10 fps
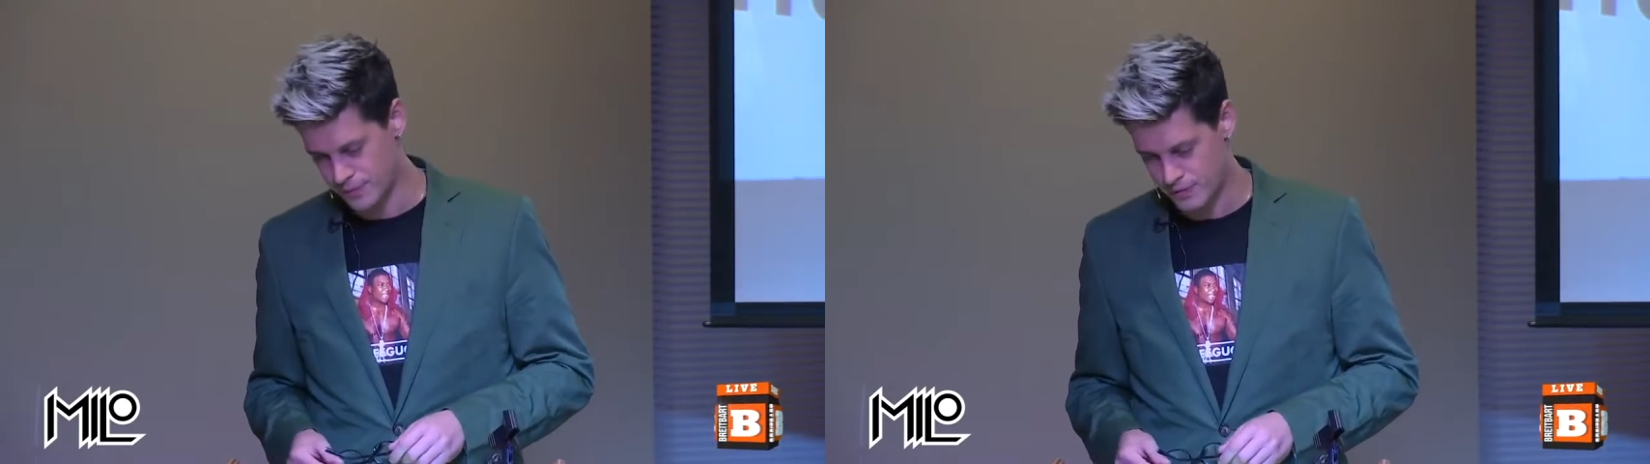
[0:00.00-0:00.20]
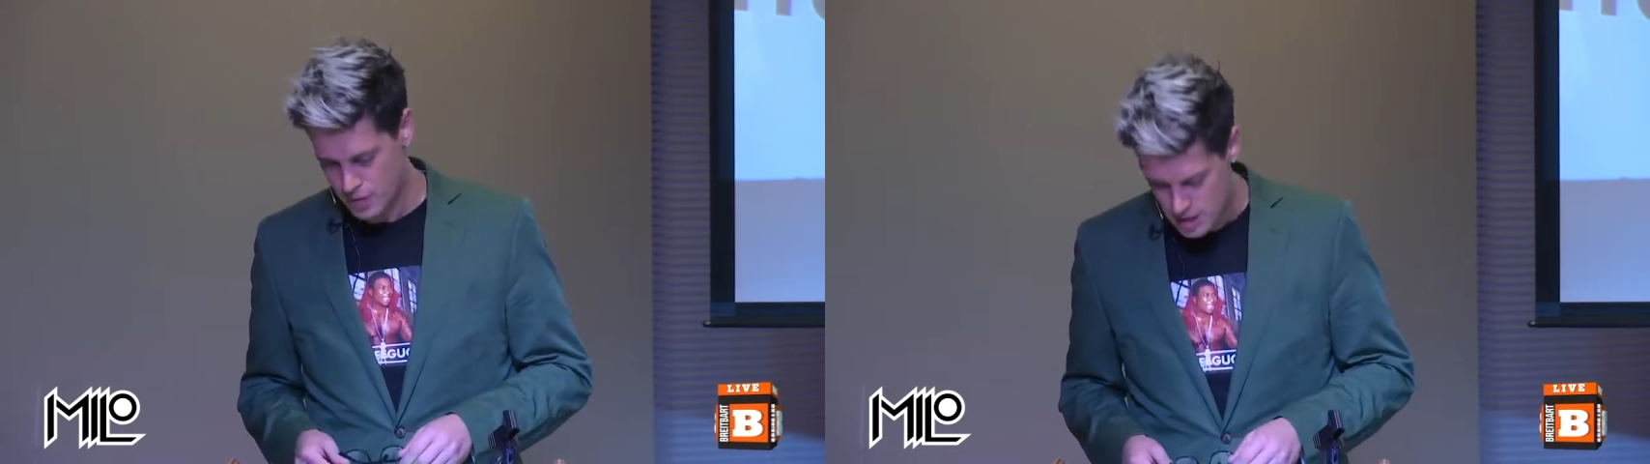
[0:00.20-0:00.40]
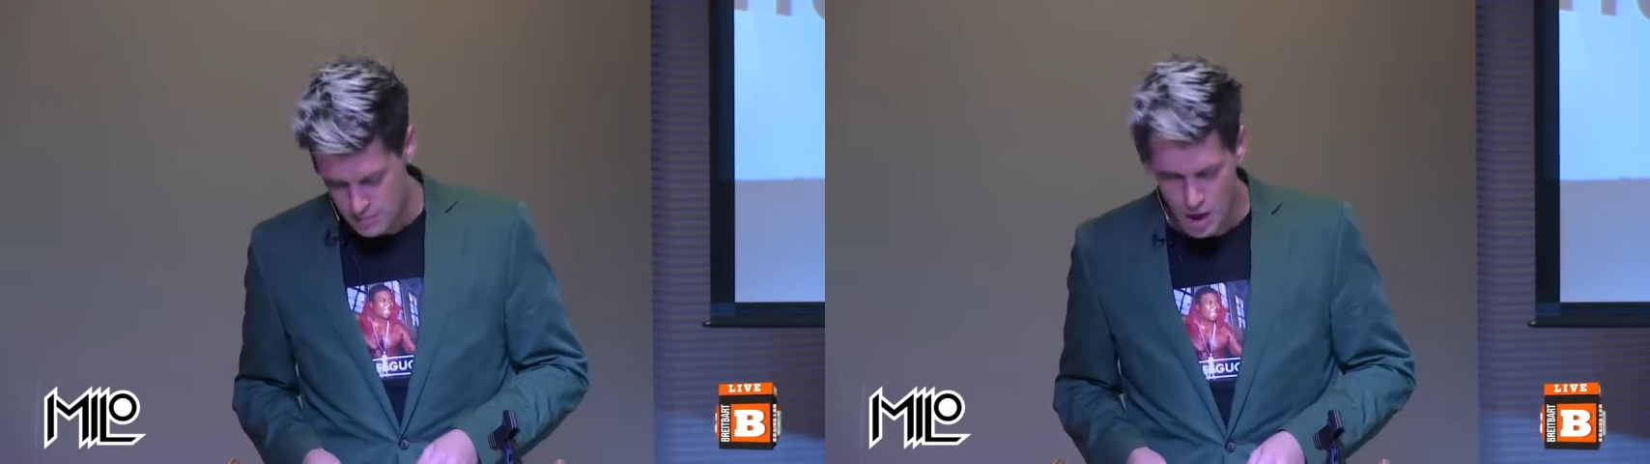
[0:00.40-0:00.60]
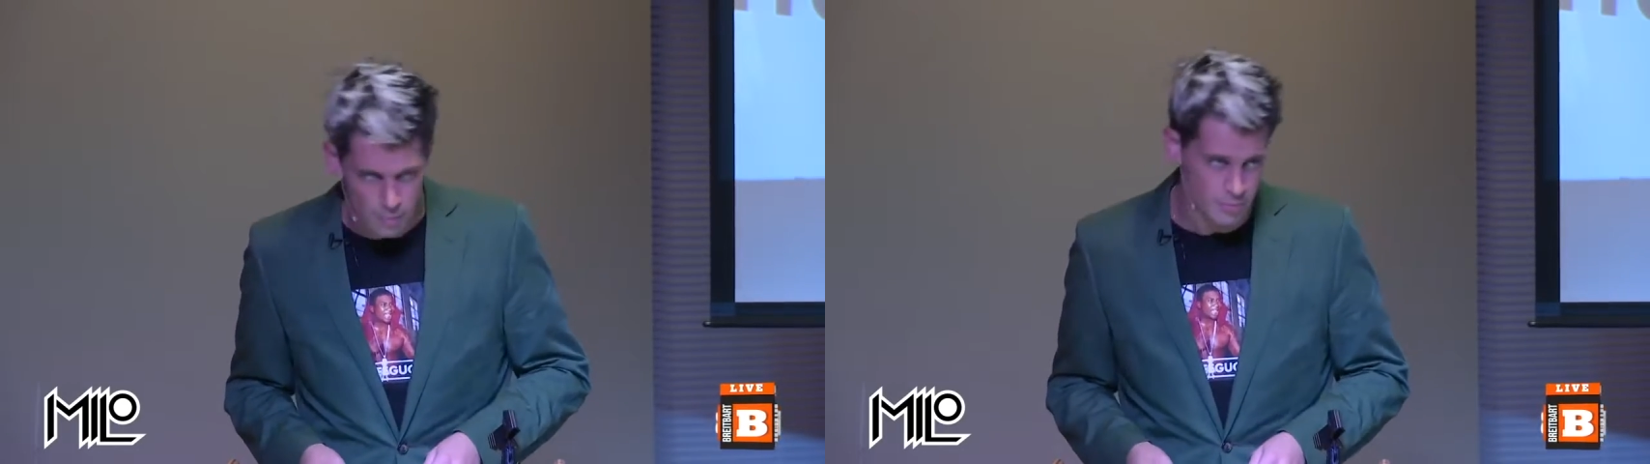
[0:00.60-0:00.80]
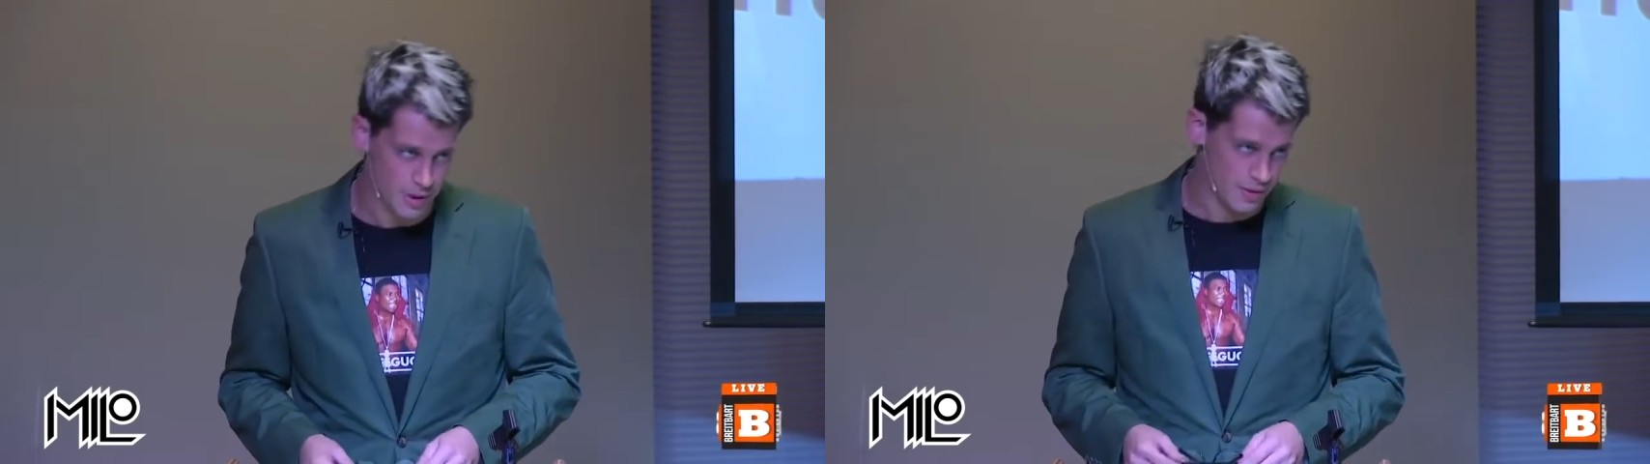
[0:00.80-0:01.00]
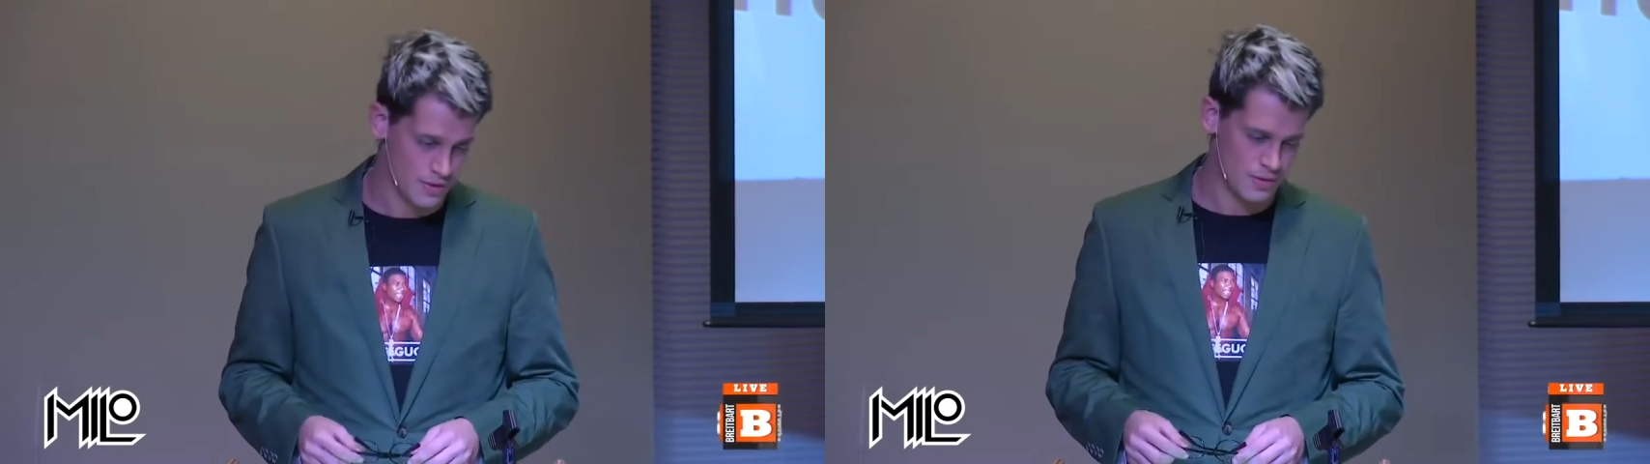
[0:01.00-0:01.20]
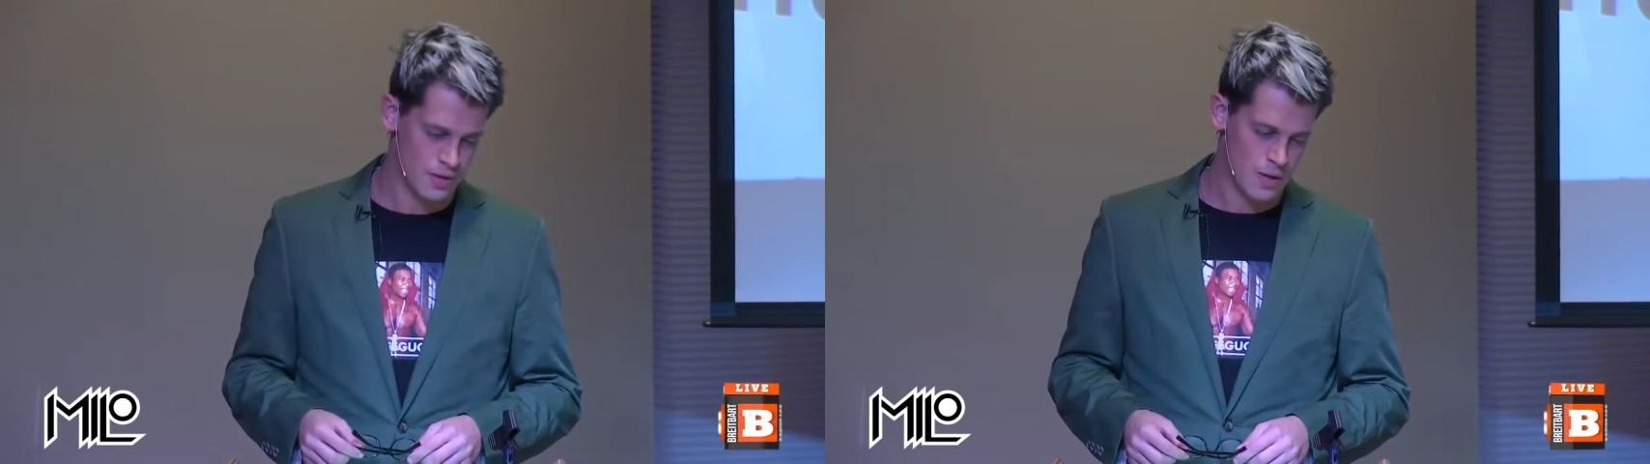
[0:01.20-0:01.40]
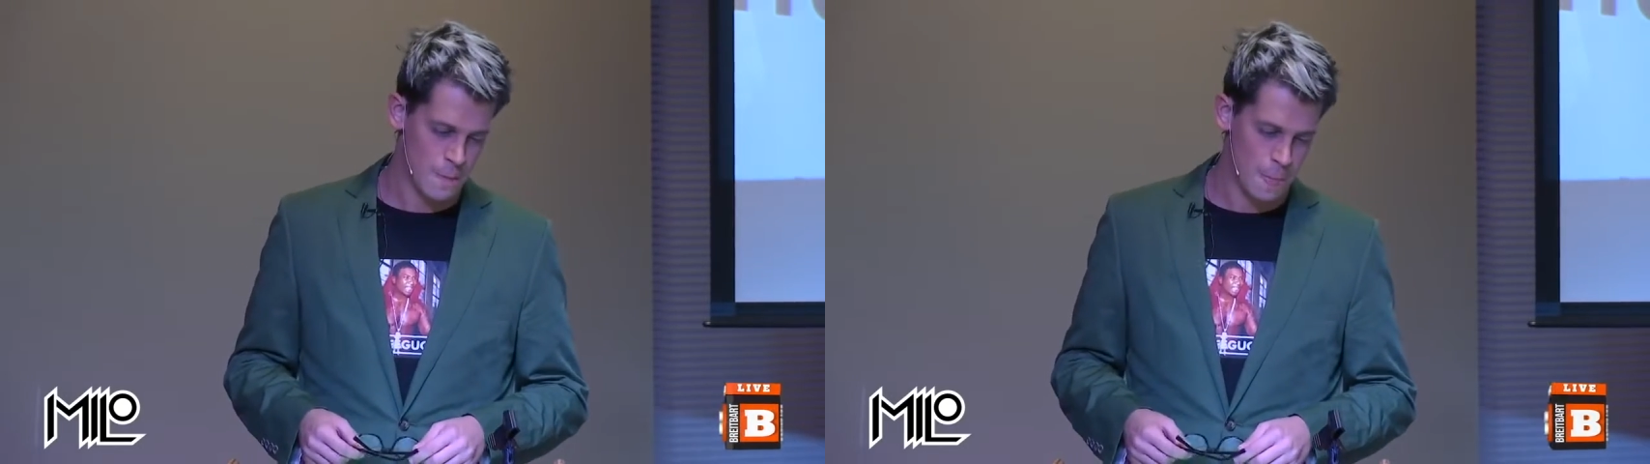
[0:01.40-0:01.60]
They've teamed up because
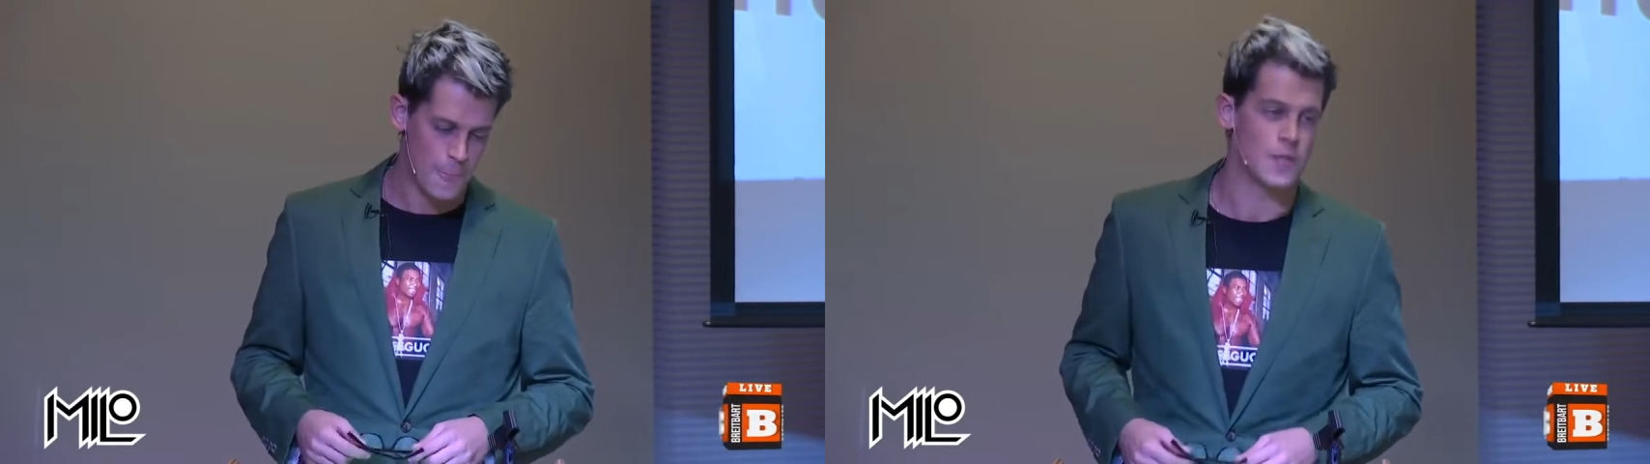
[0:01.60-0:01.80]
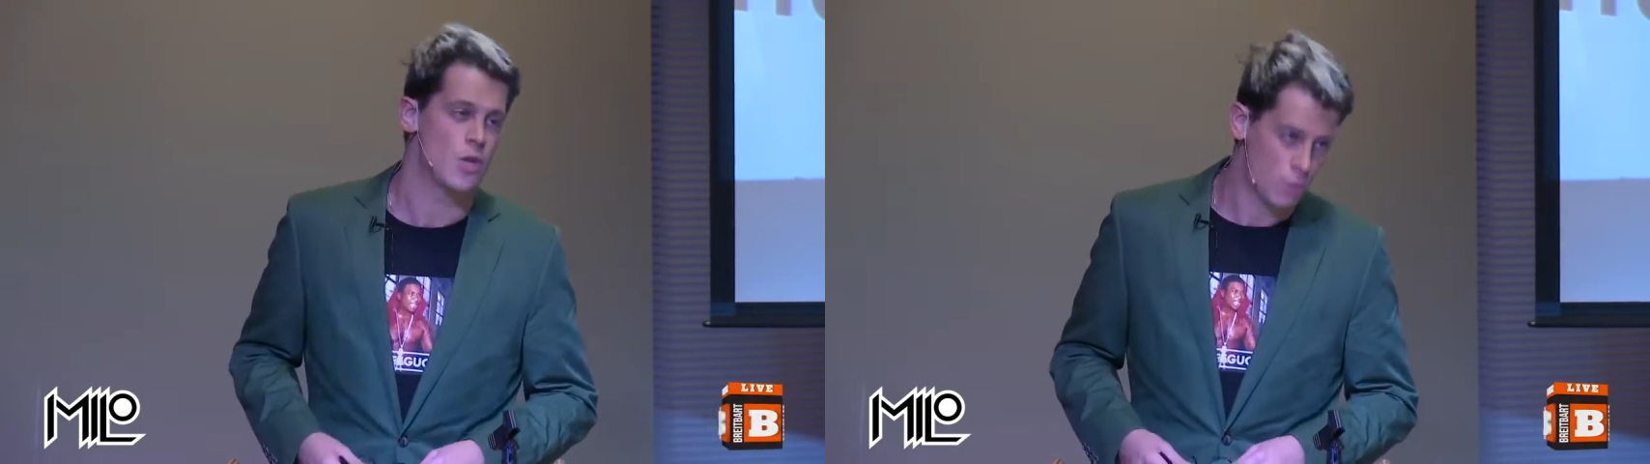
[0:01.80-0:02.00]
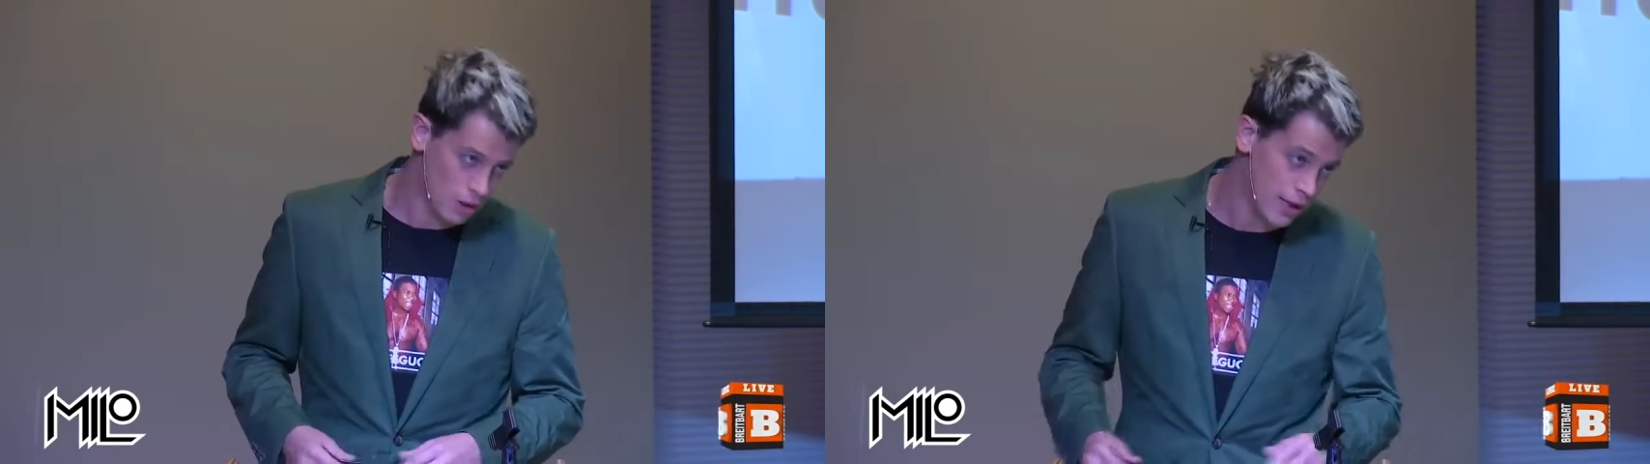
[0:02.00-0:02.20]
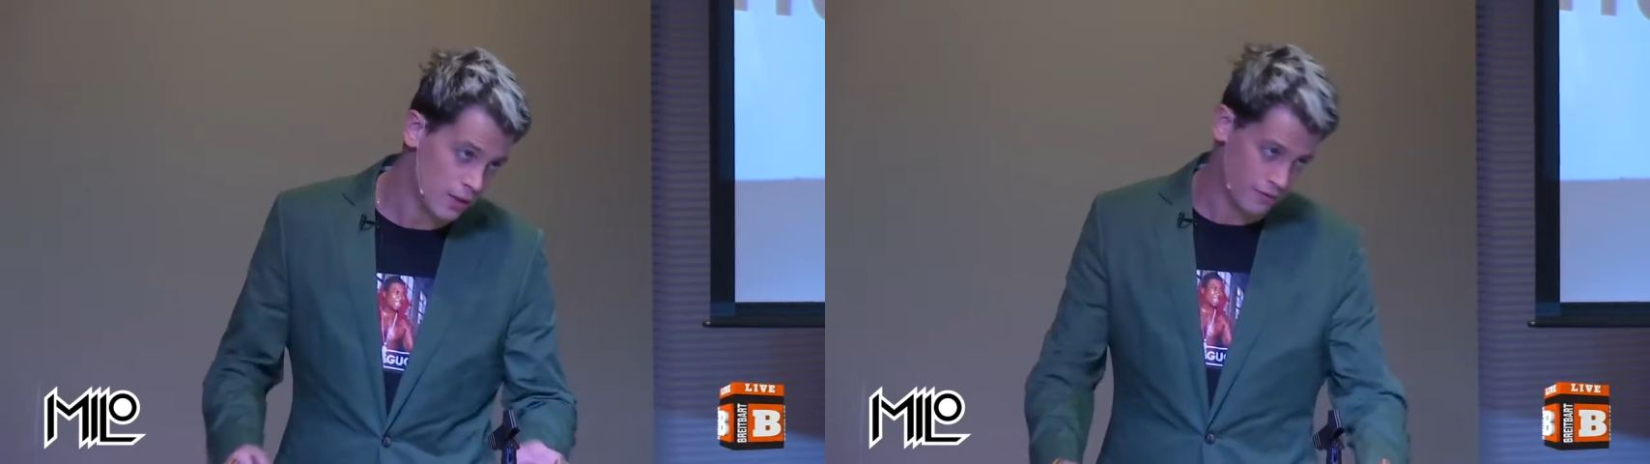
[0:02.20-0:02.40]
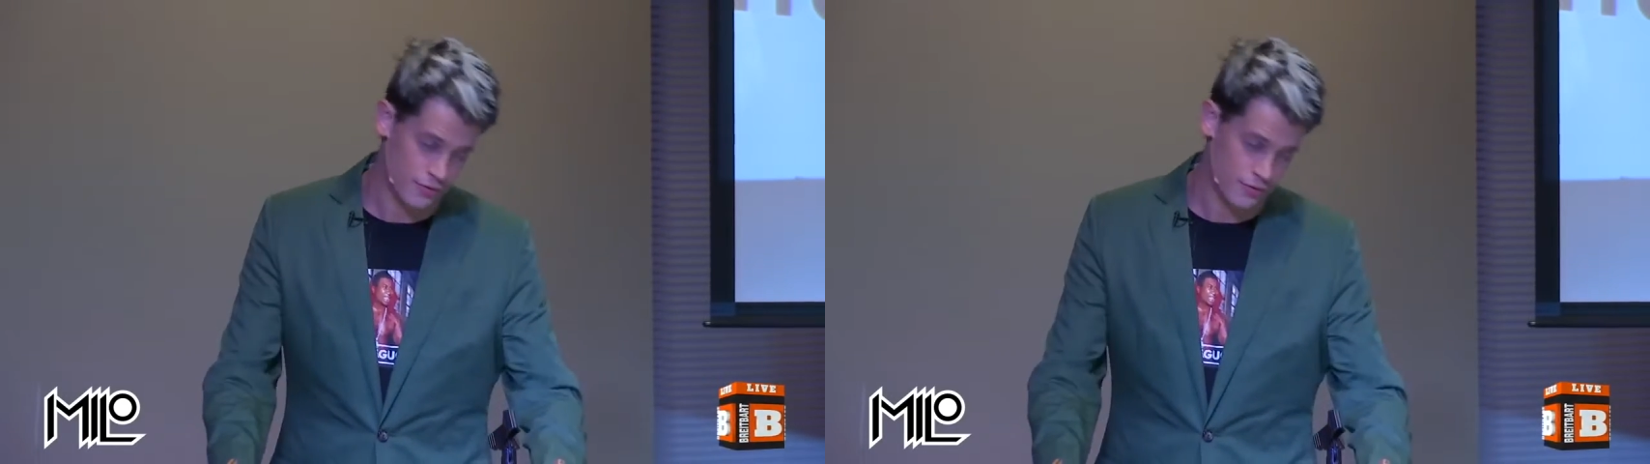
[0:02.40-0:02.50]
they don't like